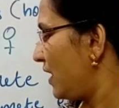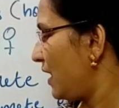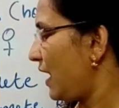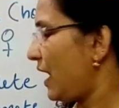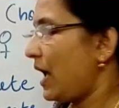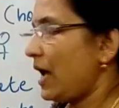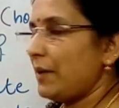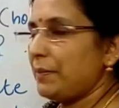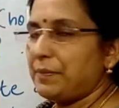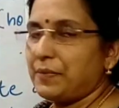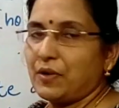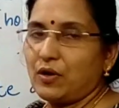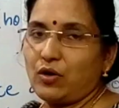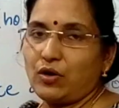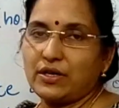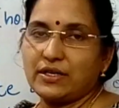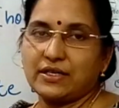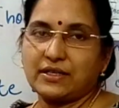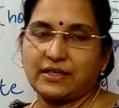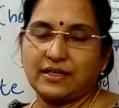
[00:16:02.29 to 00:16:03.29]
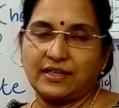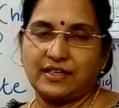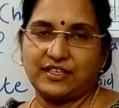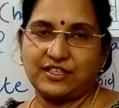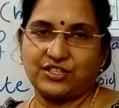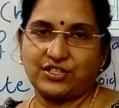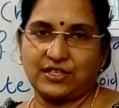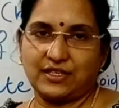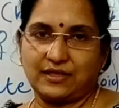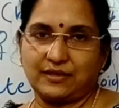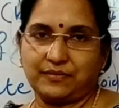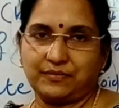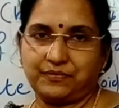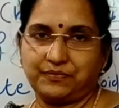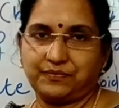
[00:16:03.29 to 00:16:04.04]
haploid condition.